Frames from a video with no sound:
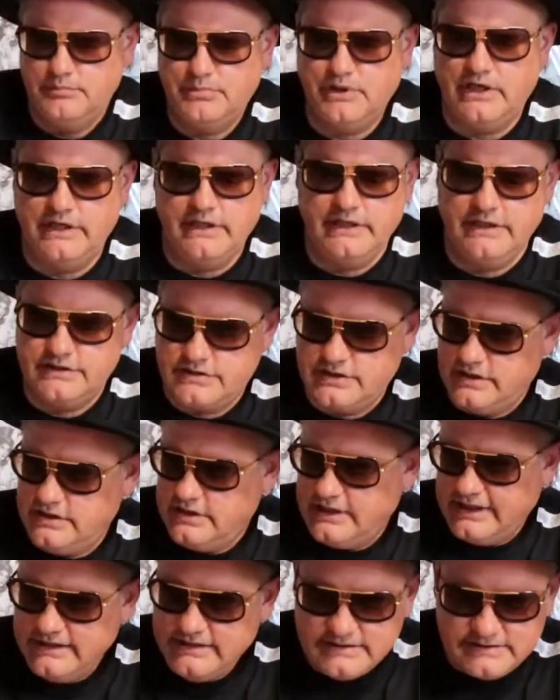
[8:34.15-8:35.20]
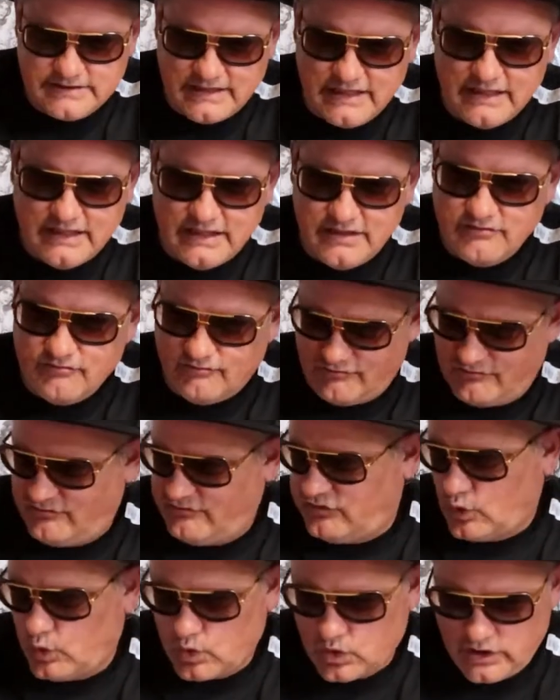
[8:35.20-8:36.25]
But it's a
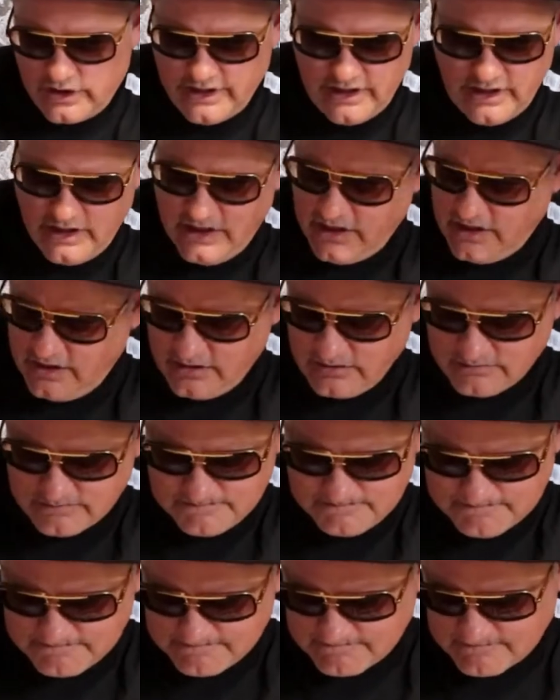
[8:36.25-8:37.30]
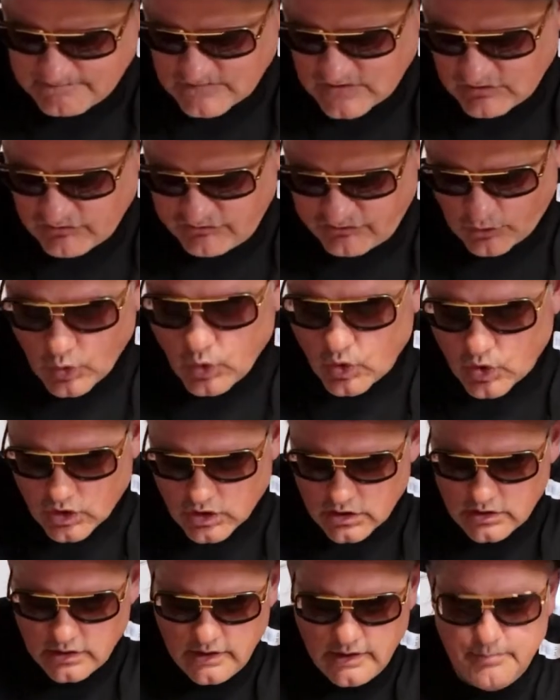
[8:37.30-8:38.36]

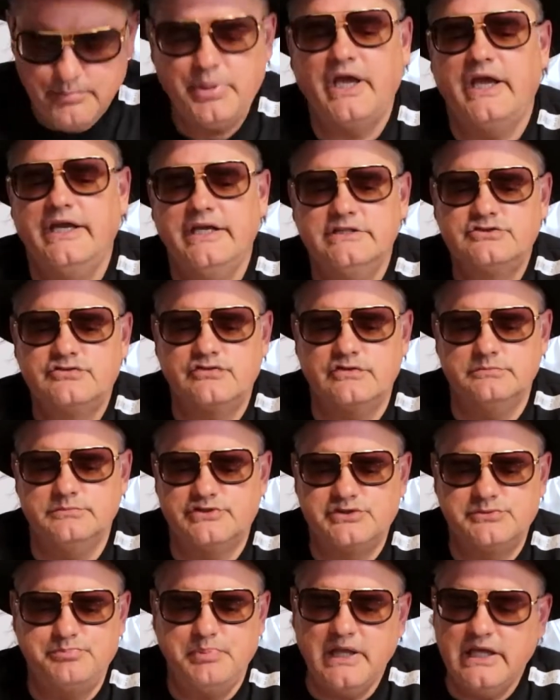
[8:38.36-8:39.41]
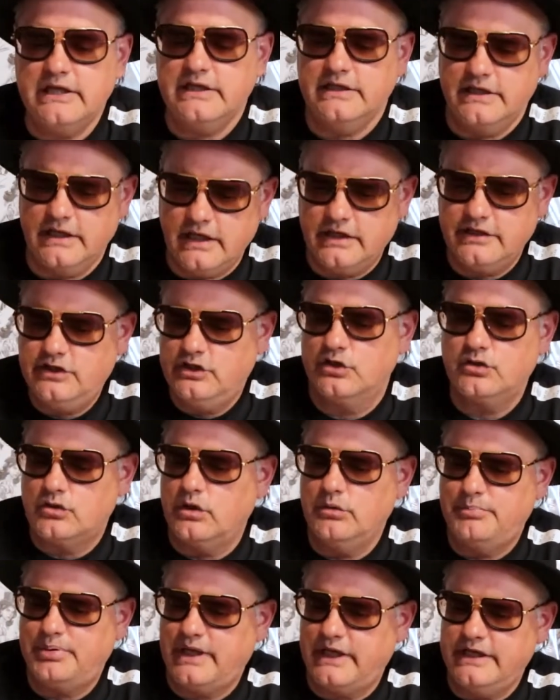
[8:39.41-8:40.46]
1944 page from Speed, a
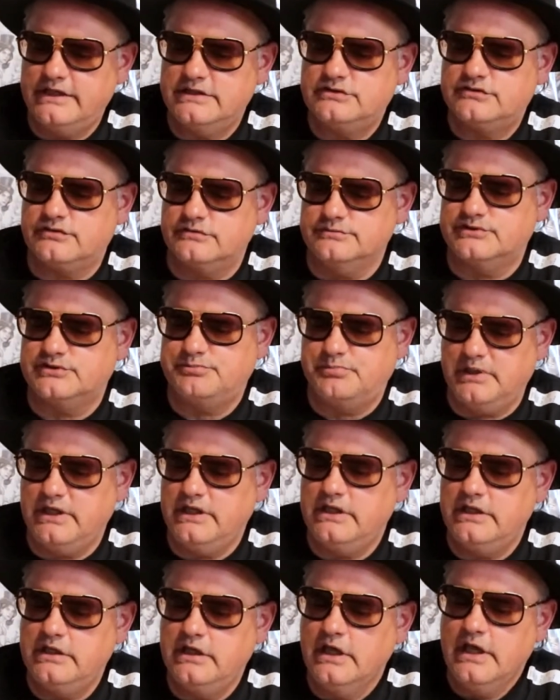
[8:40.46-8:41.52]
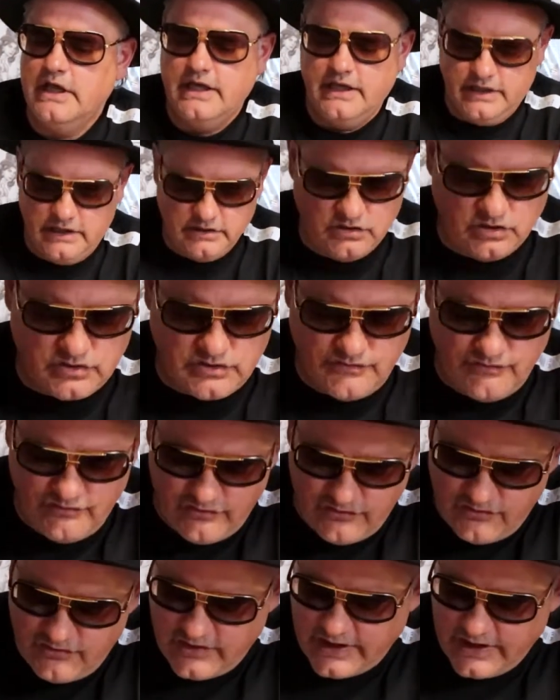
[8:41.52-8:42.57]
hero page from Speed. It looks
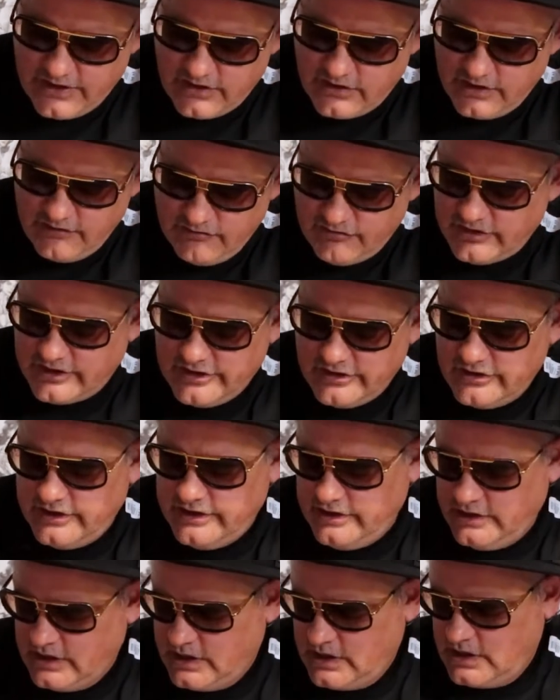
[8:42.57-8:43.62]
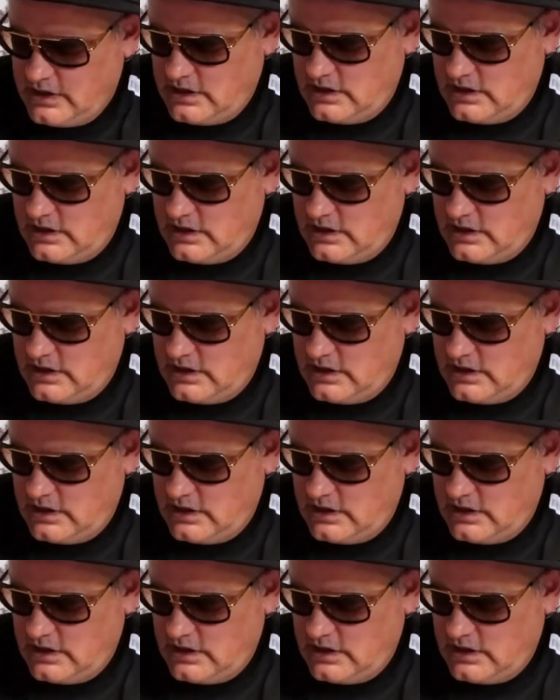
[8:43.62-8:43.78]
very, very